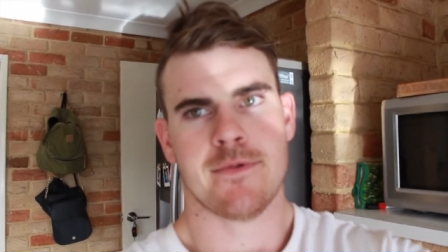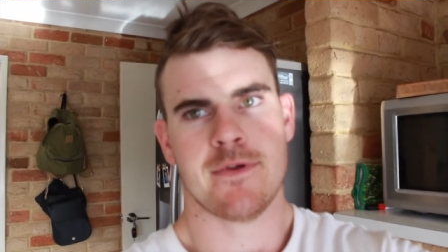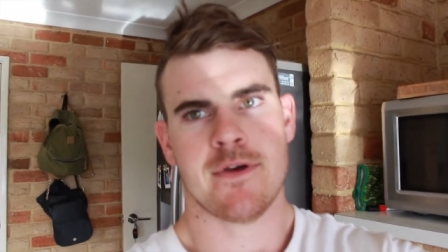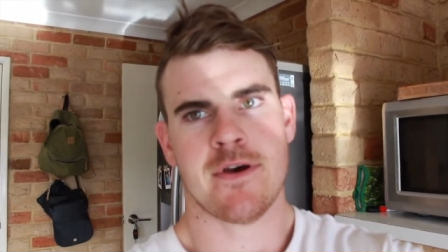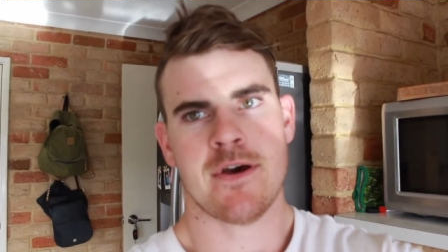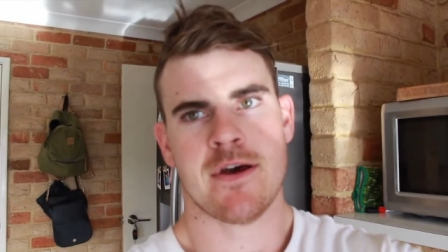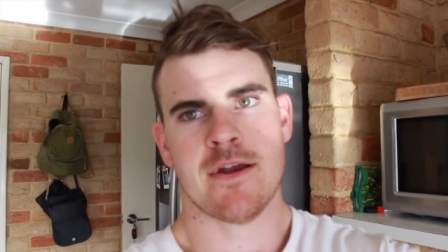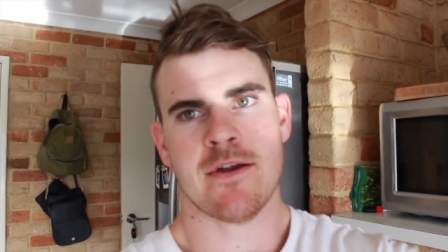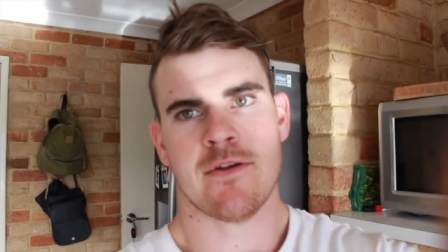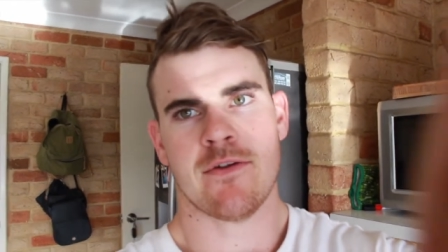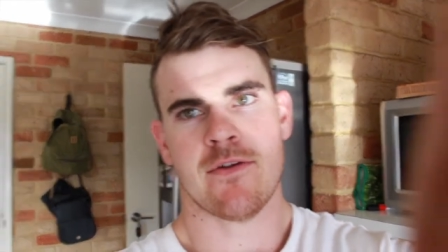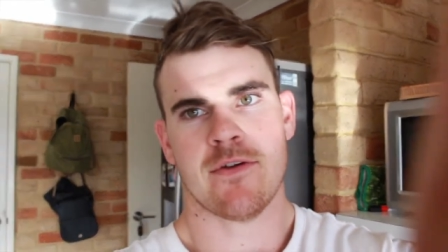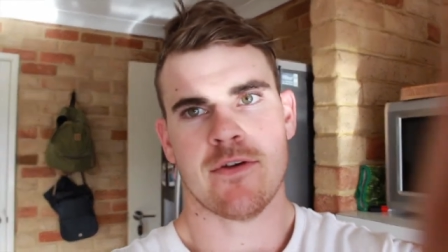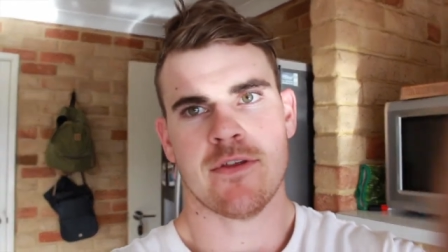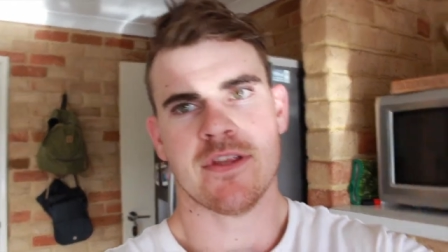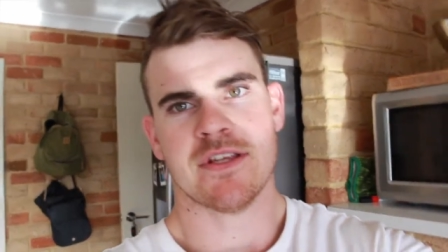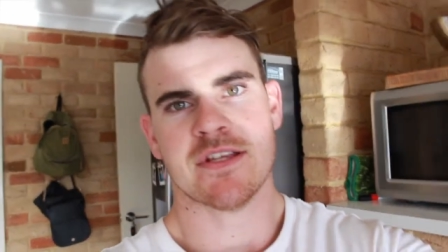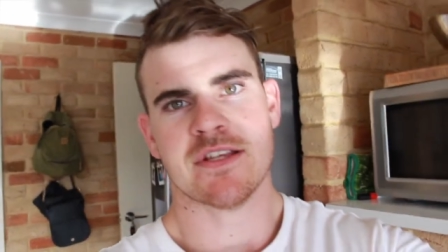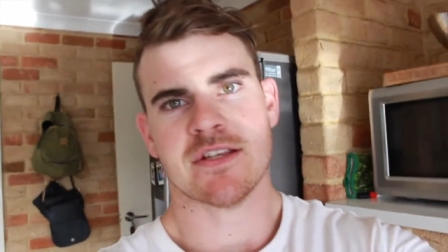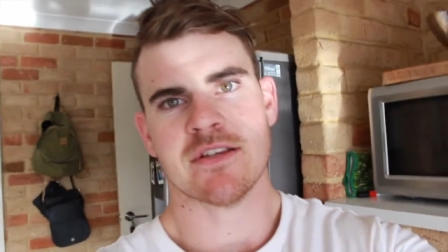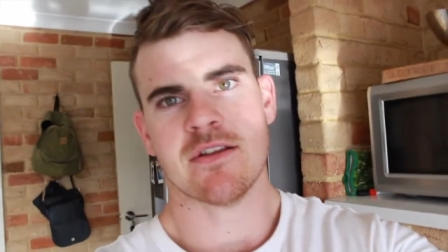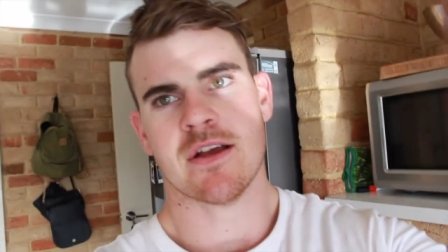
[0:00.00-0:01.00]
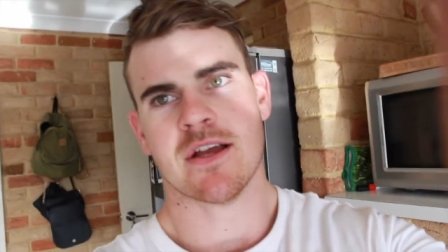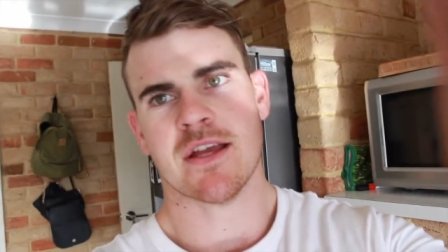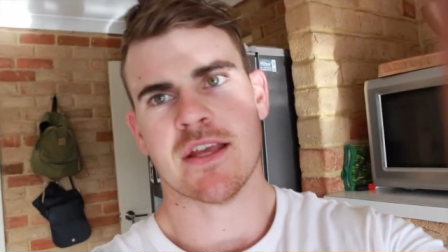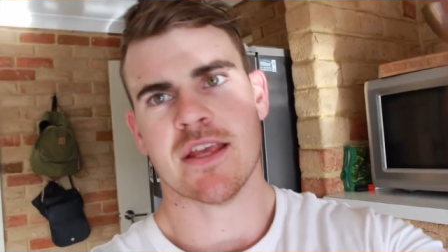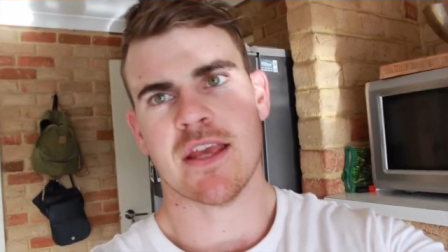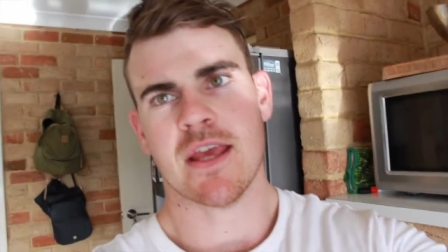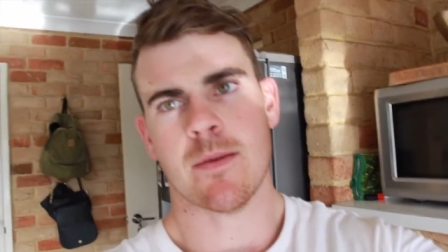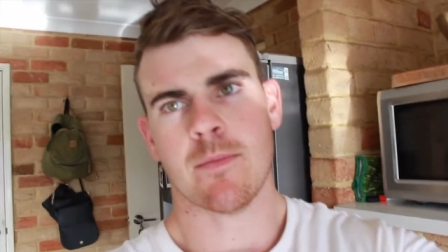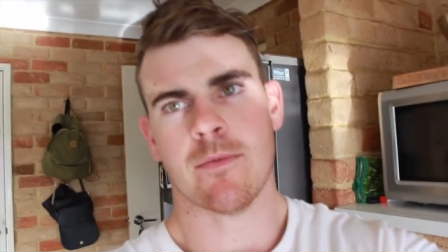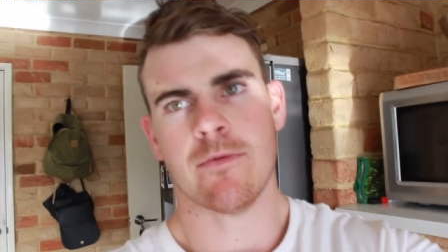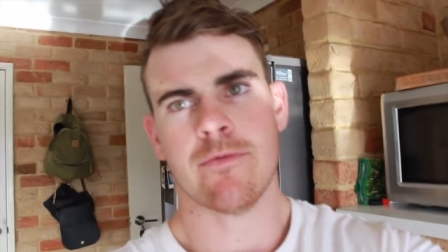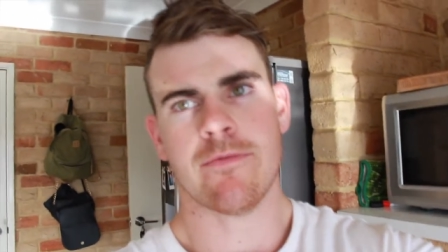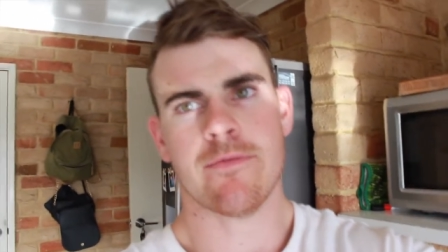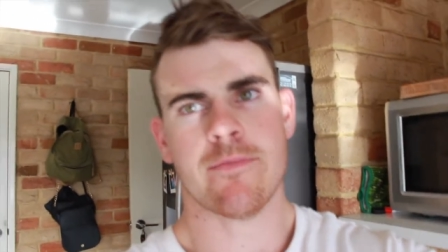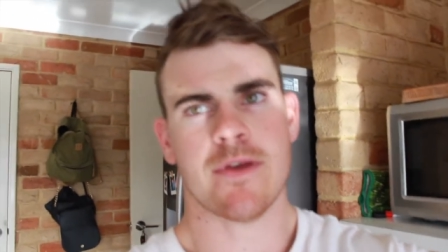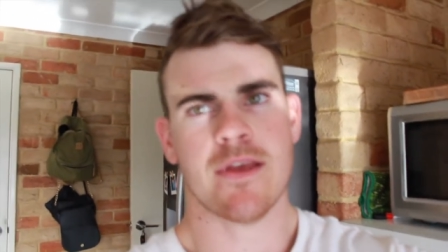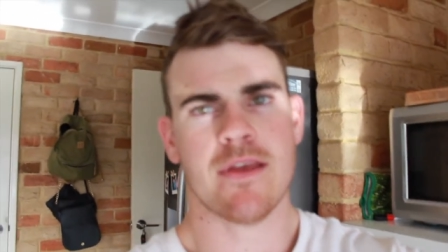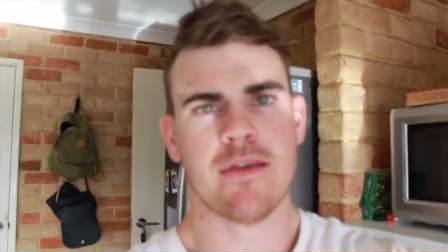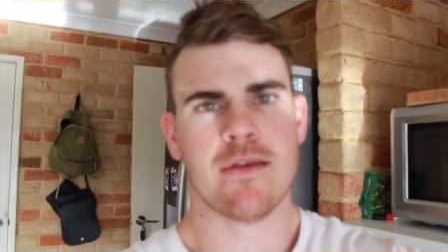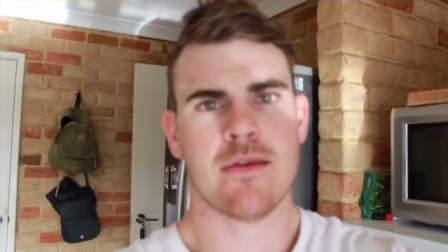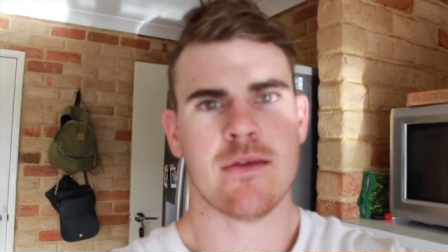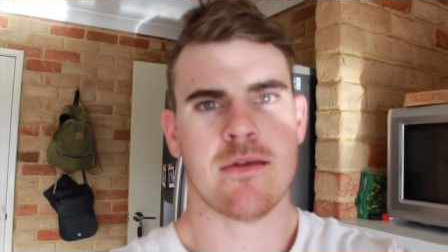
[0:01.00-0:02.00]
I don't know. This is like a gamble for
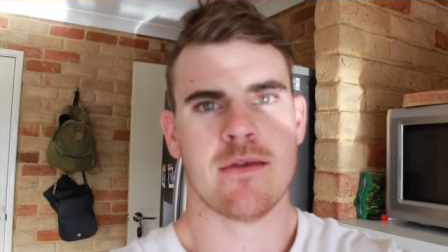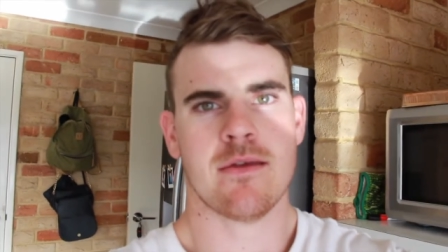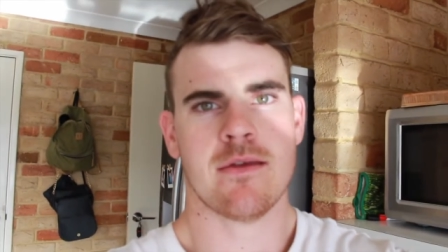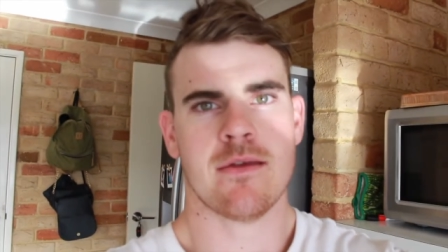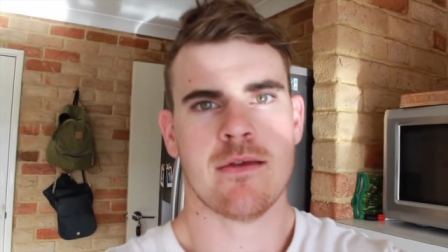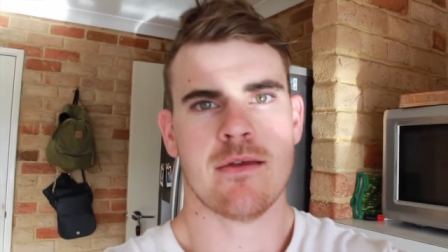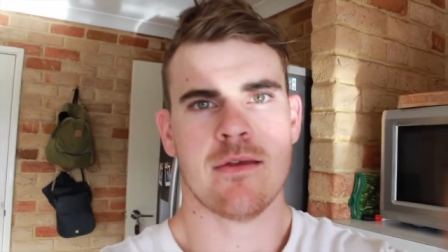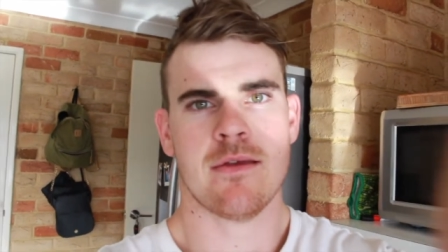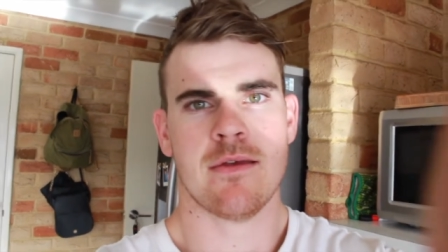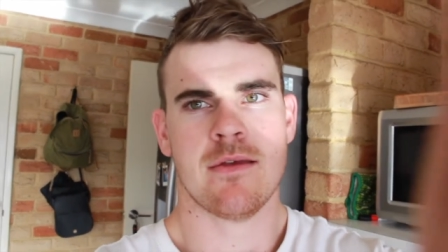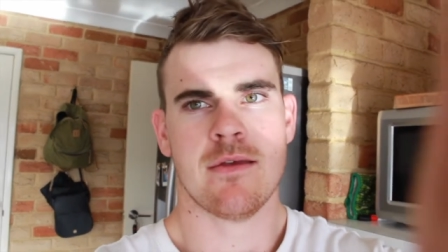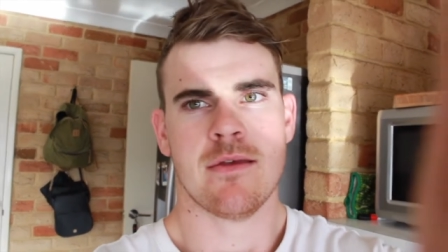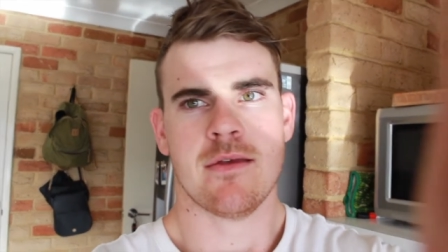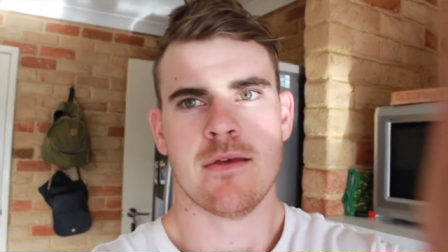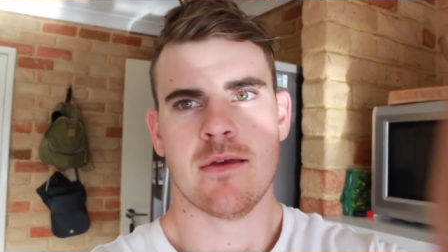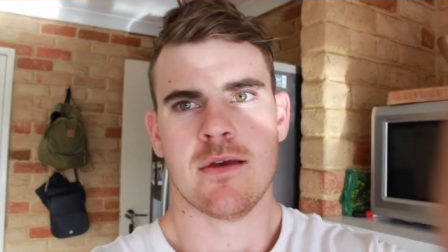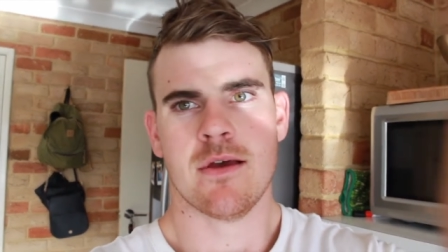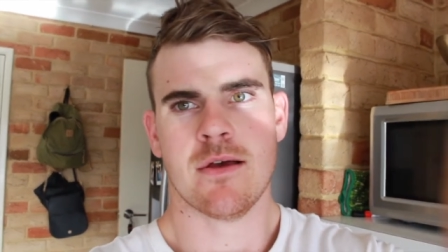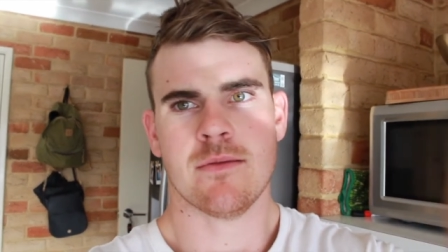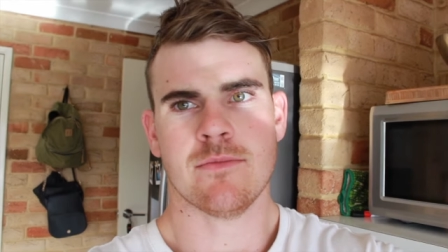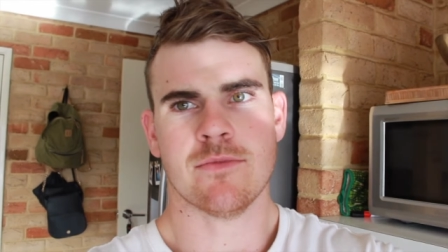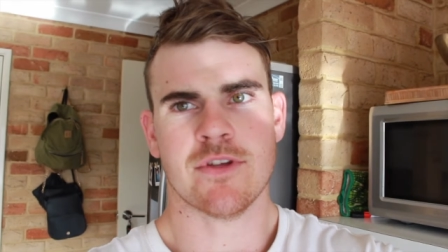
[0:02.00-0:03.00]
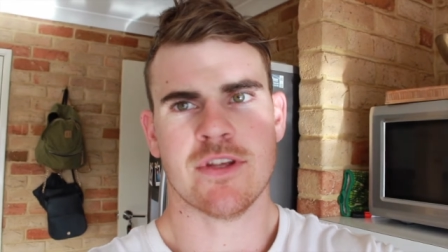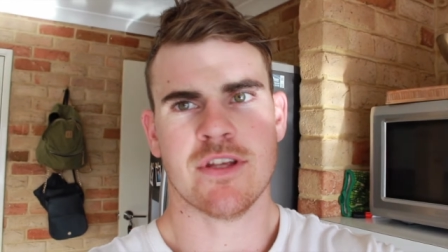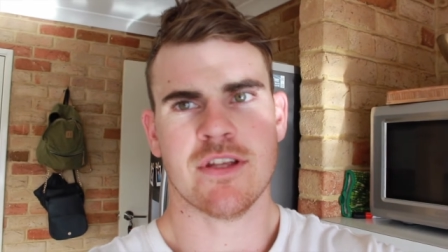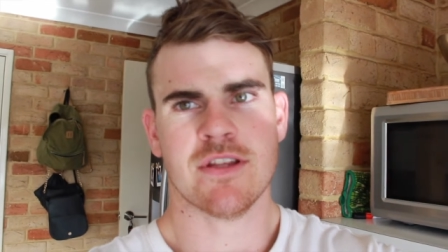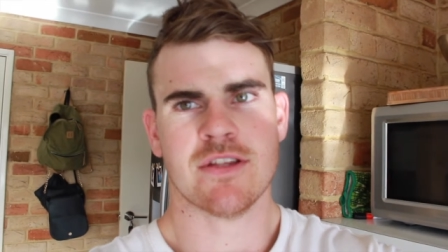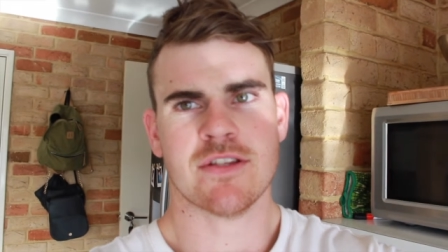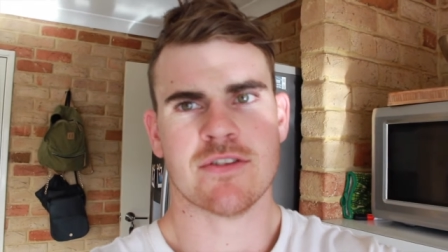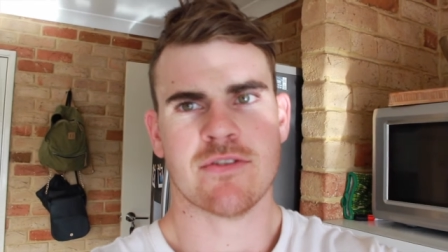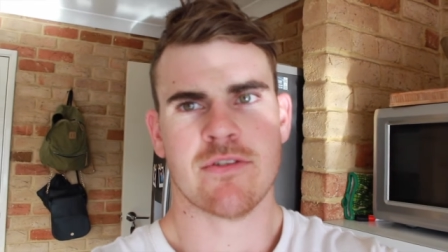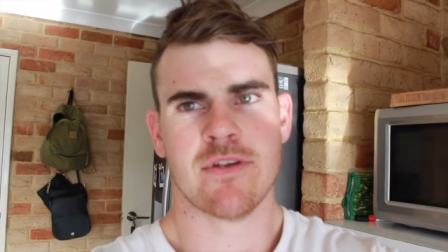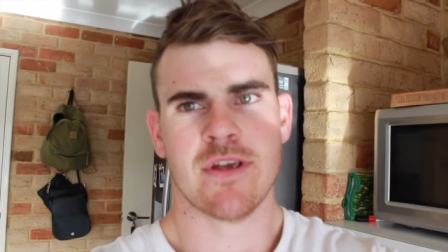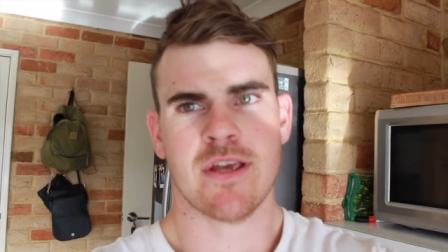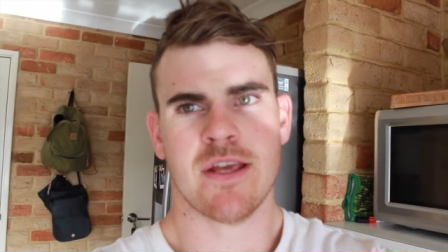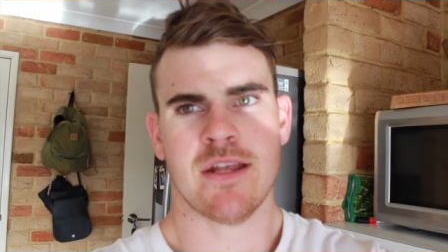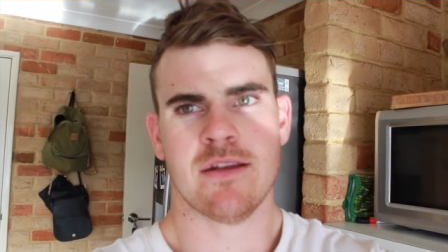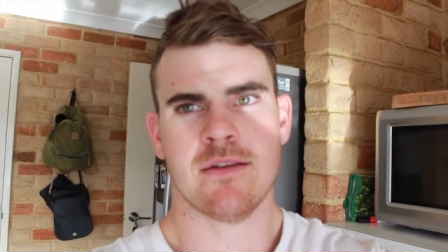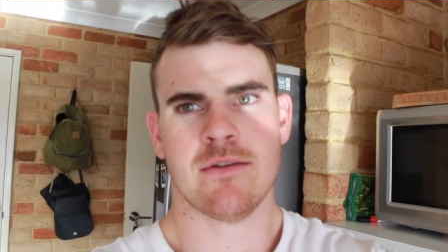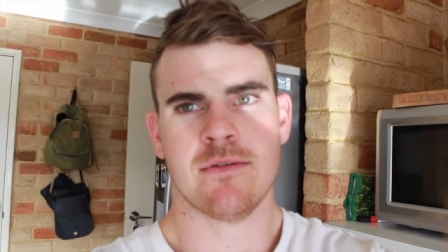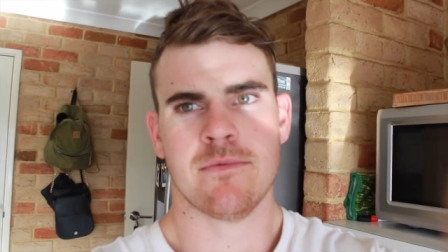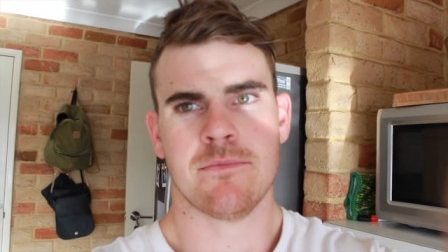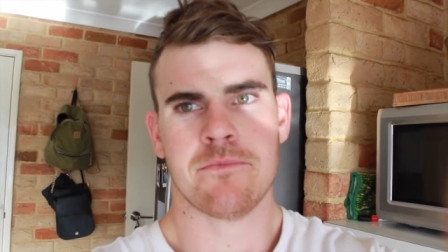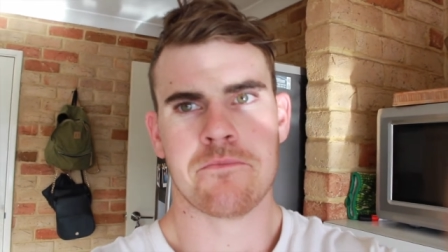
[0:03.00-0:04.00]
me. I'm looking at the screen.